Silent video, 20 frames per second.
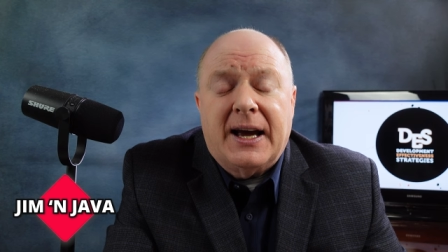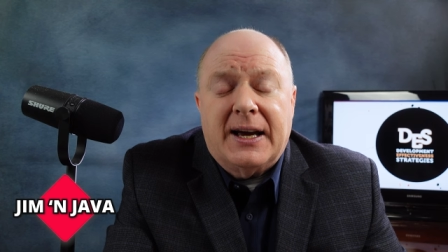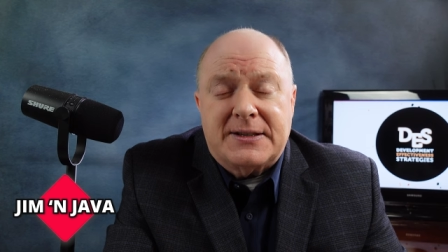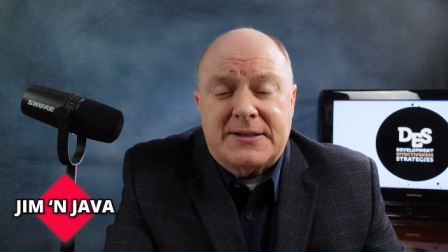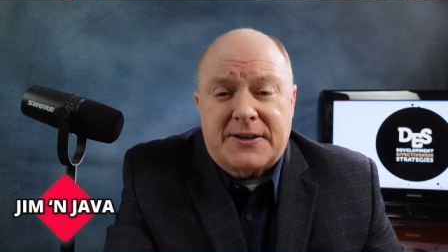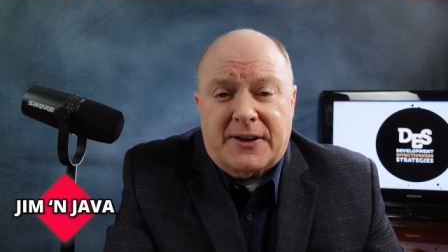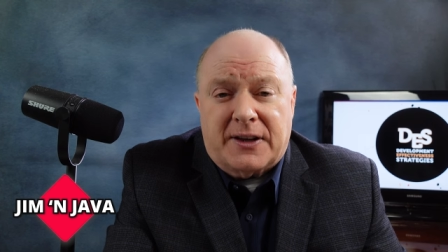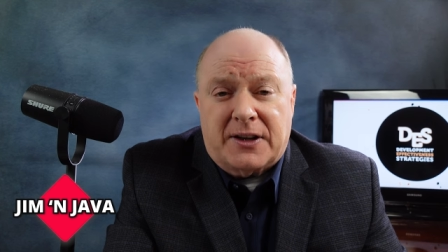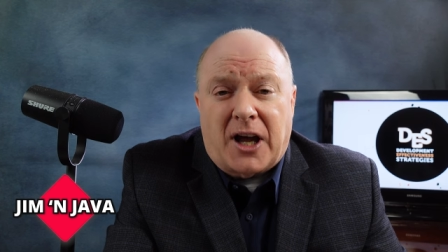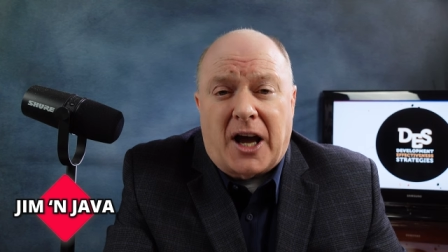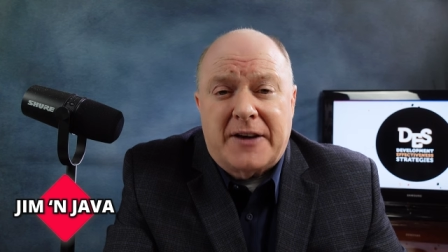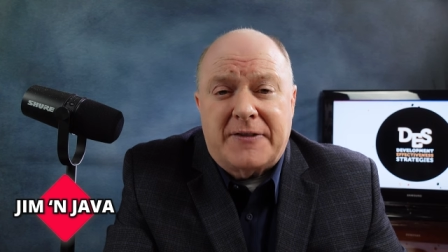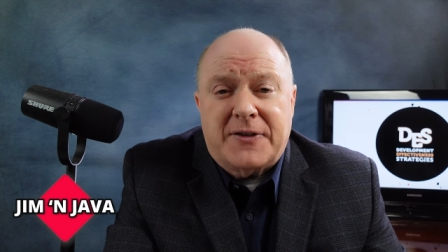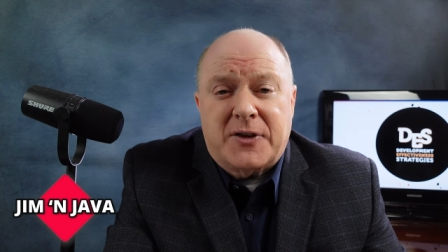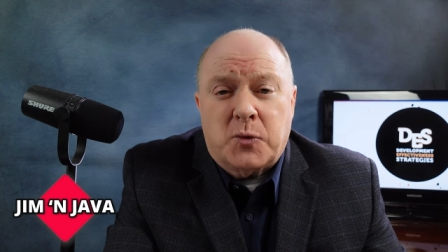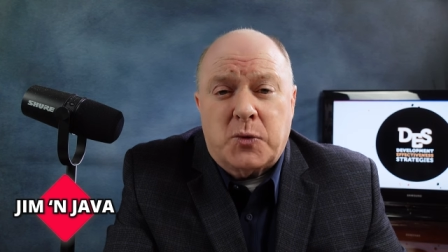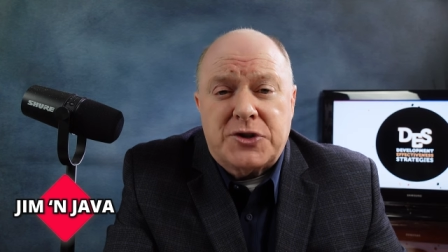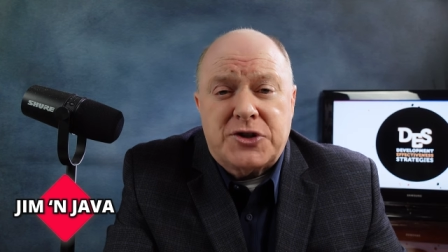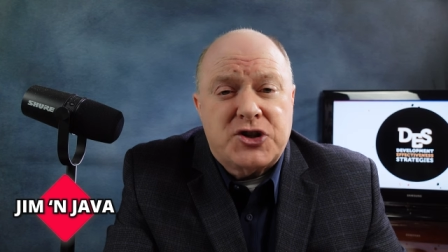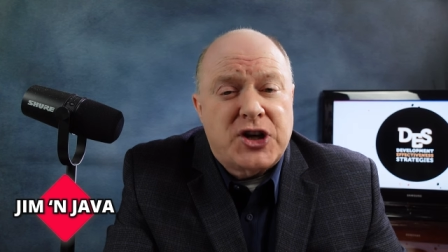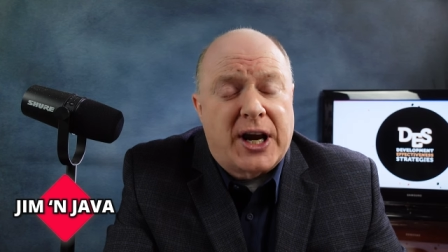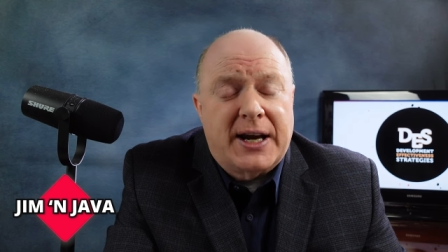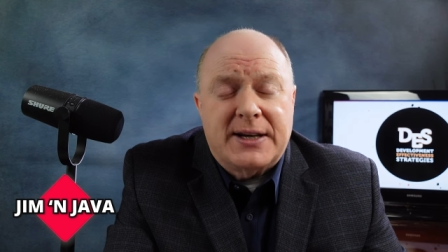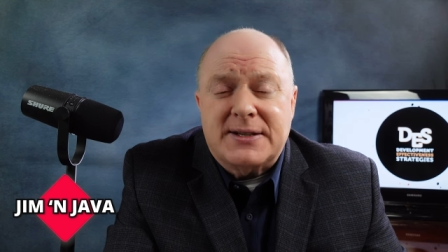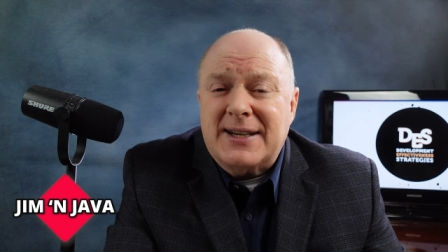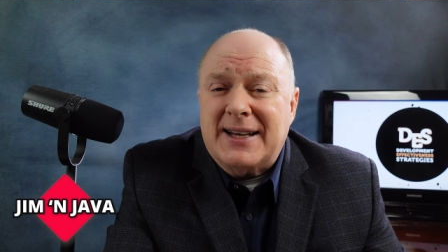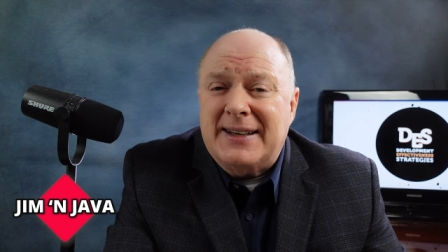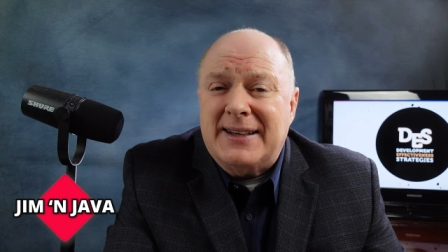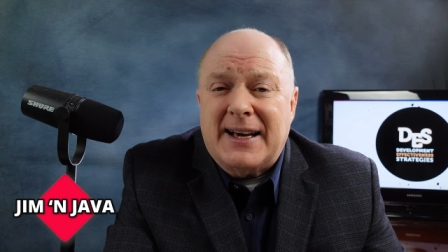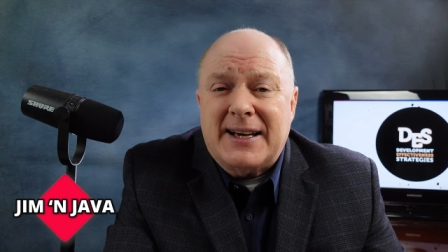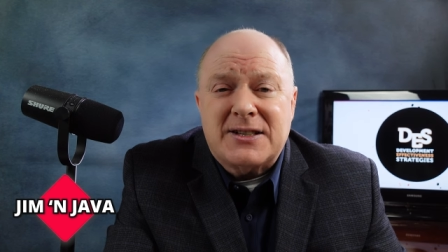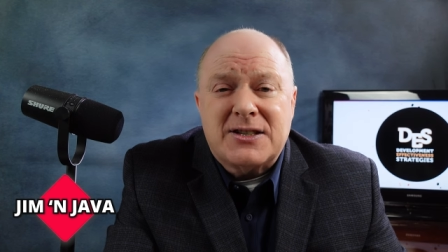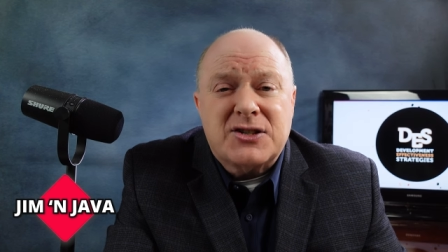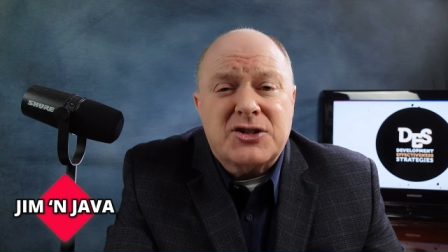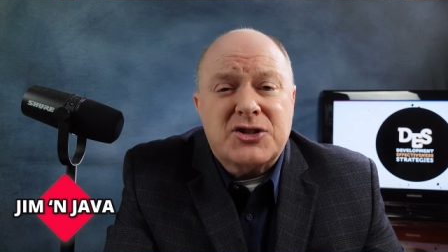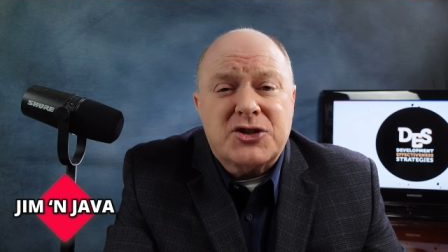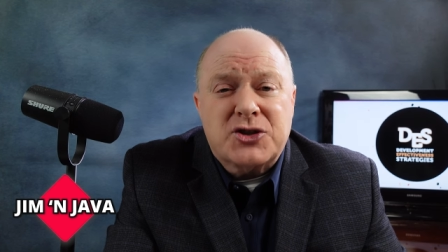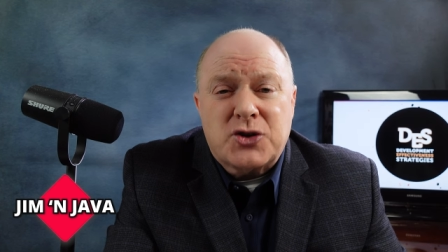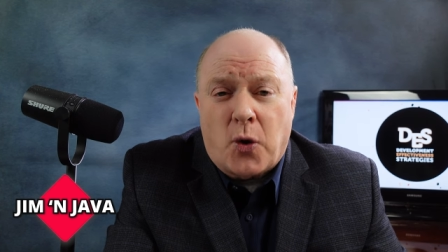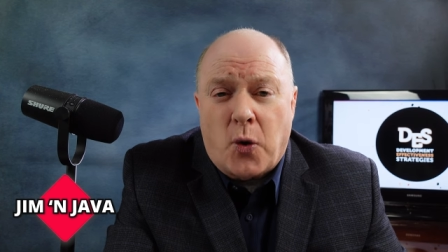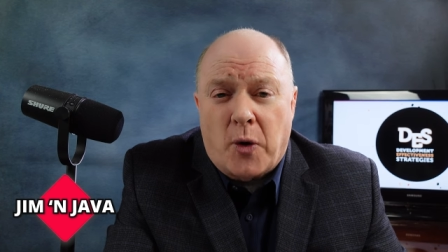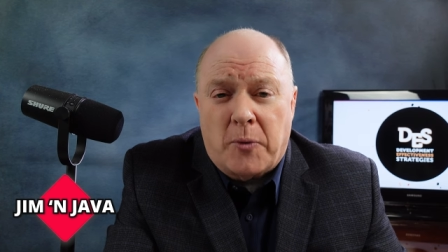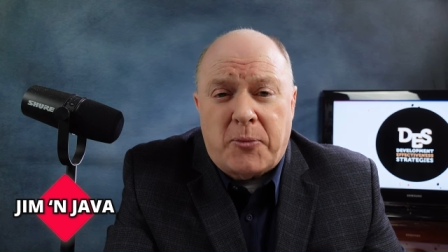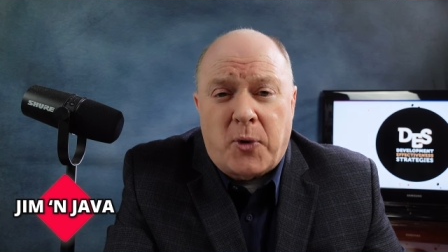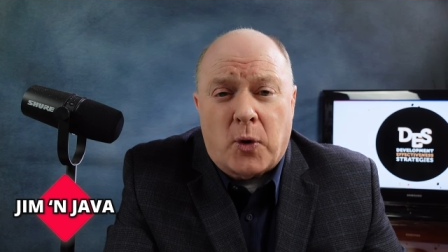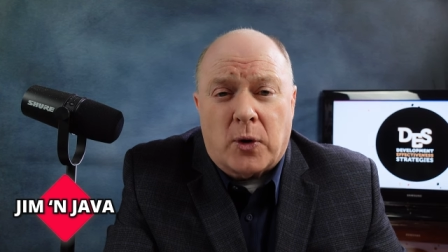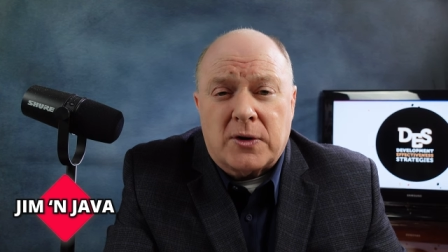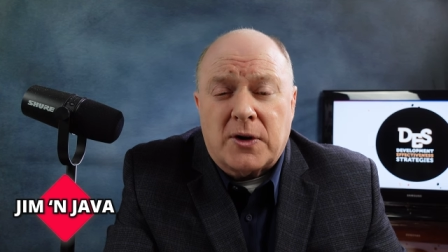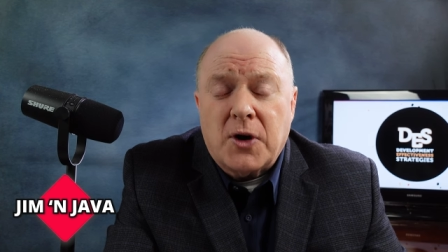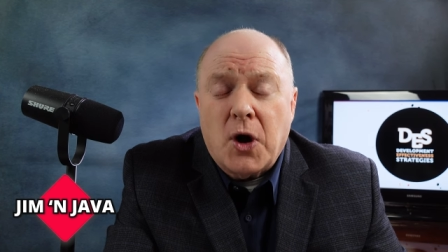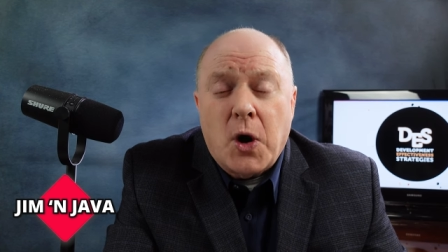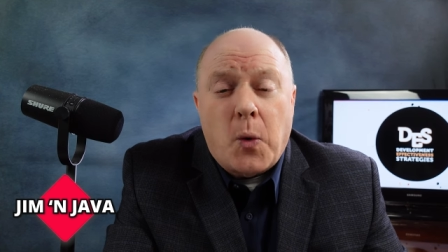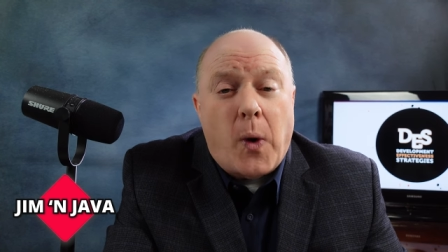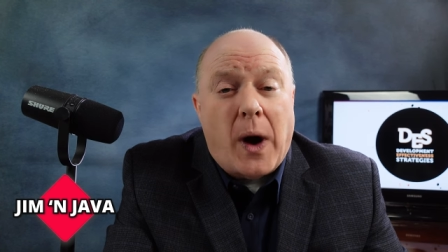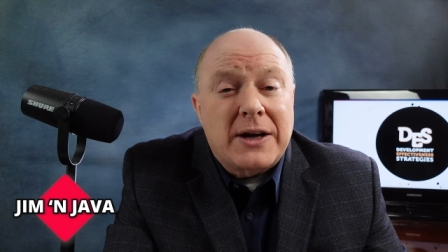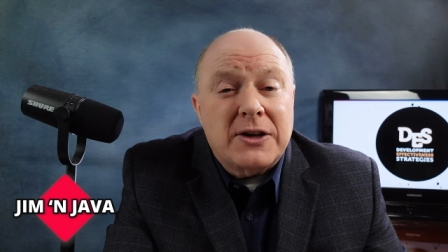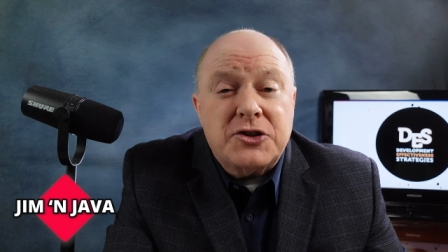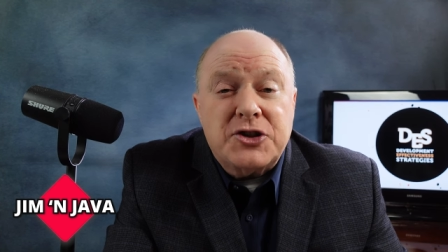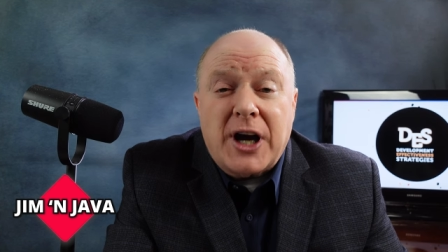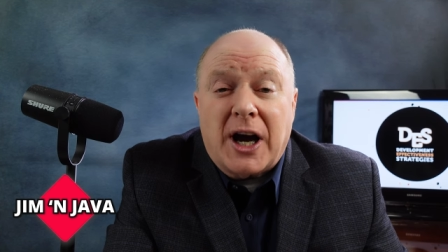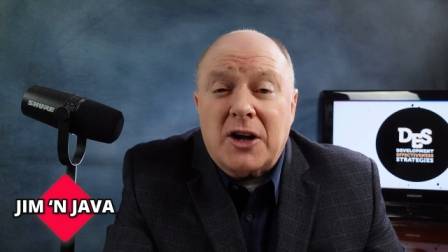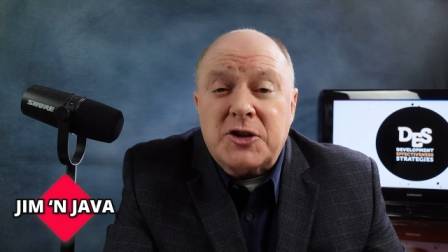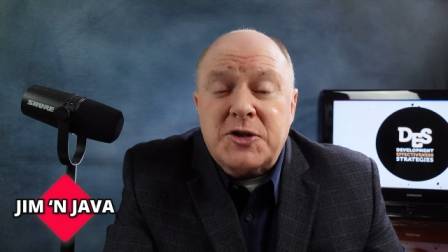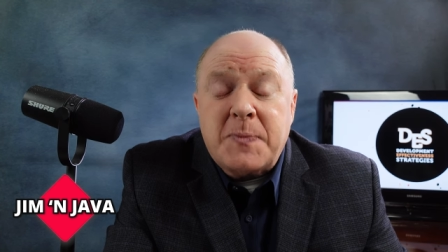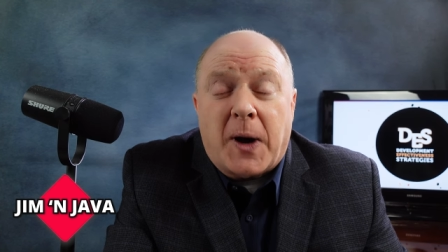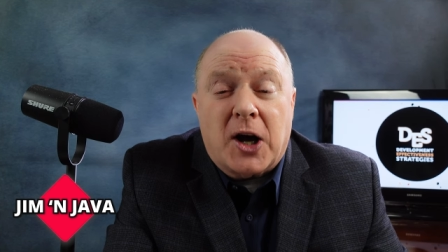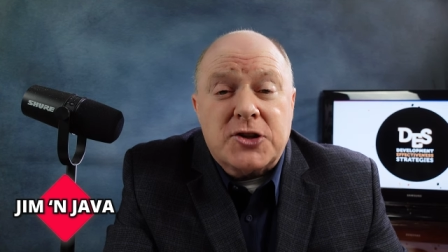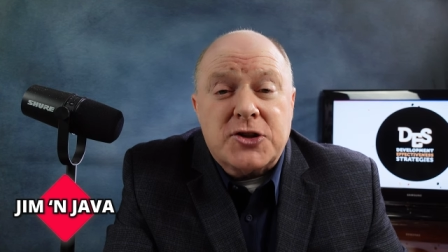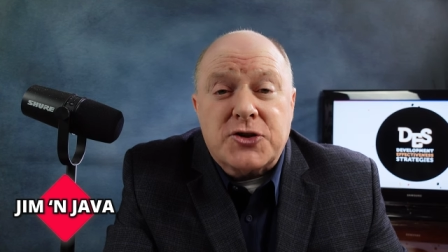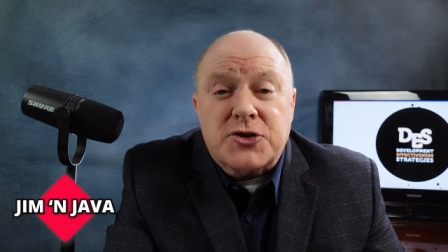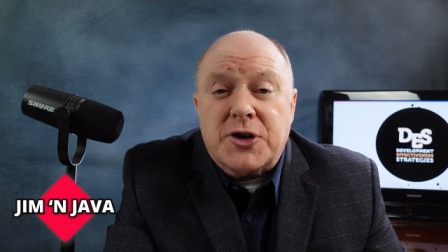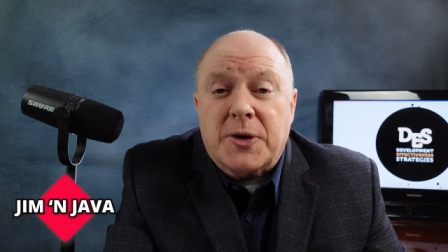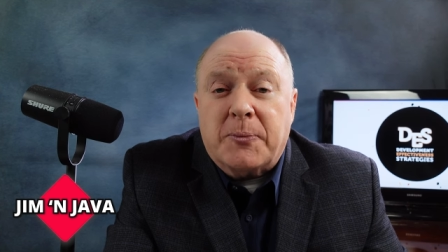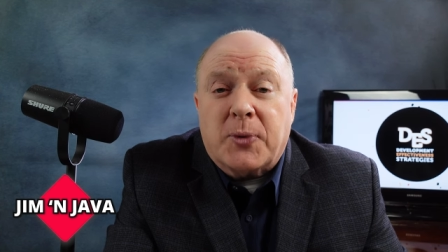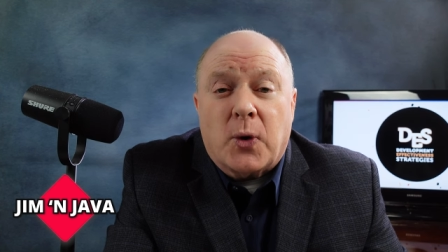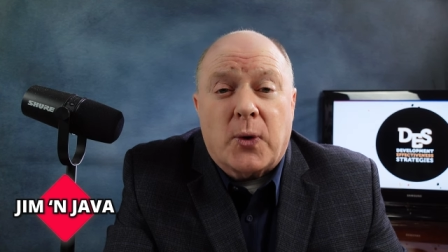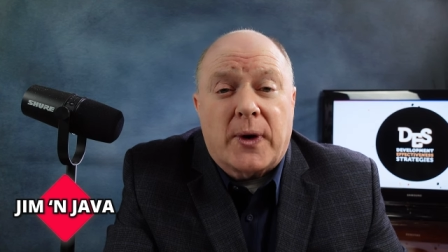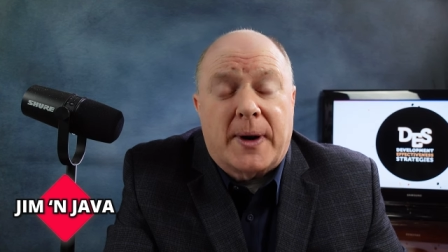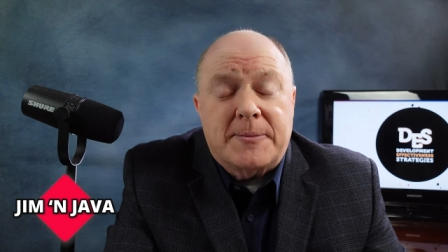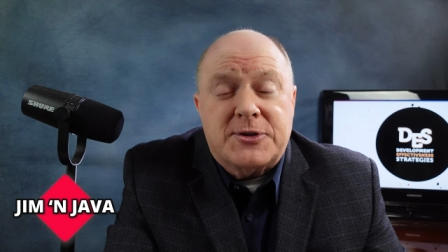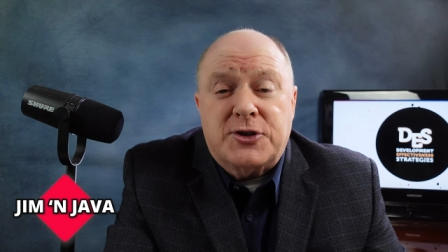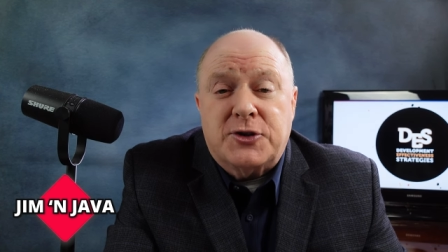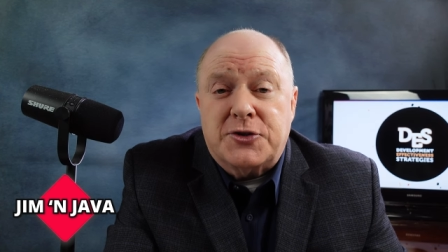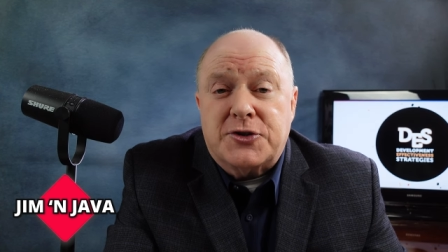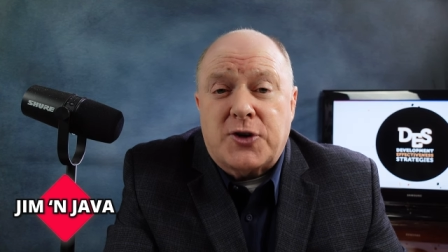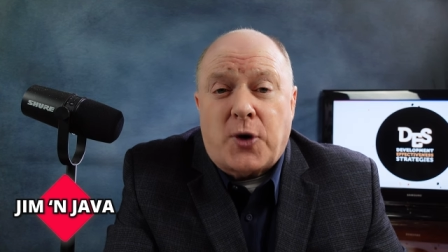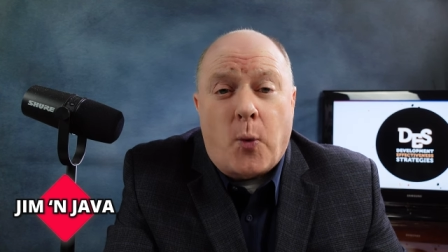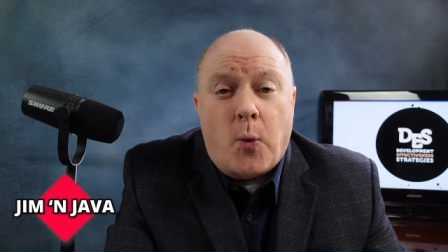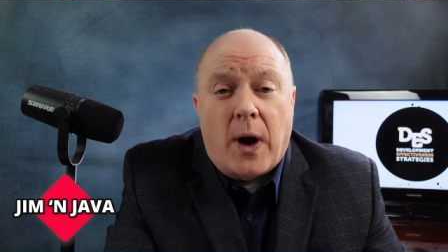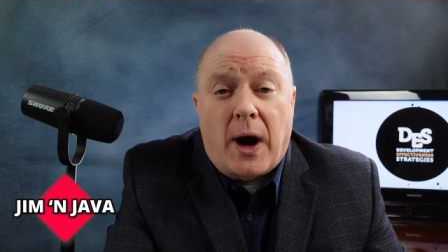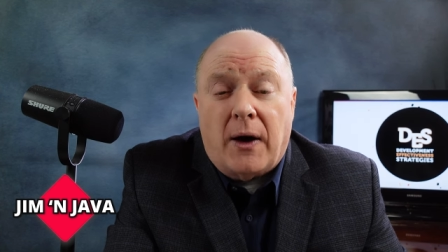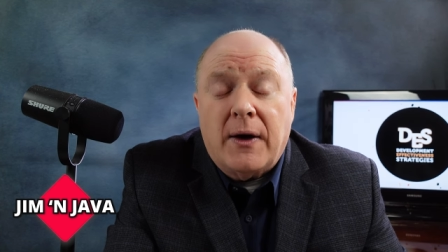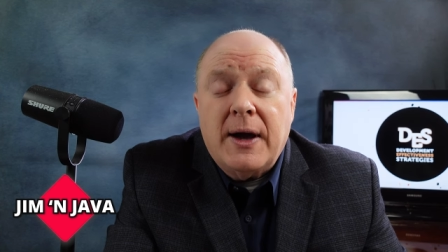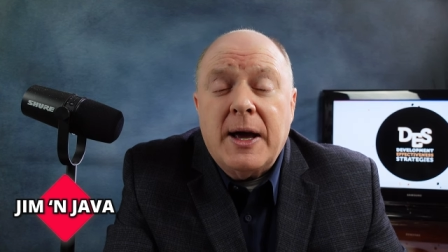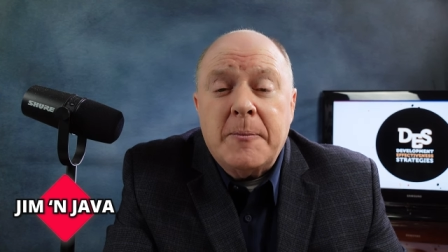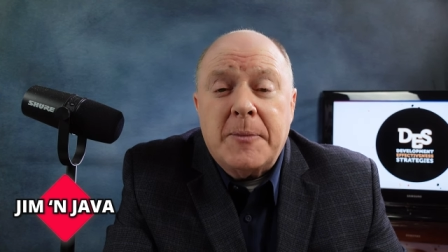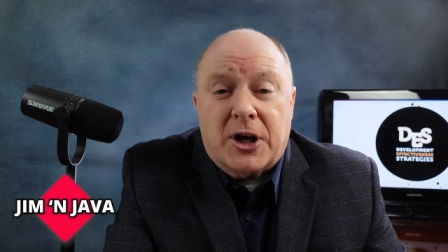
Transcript: and to the life that was changed. And that's so important. Why do child sponsorship programs do so well?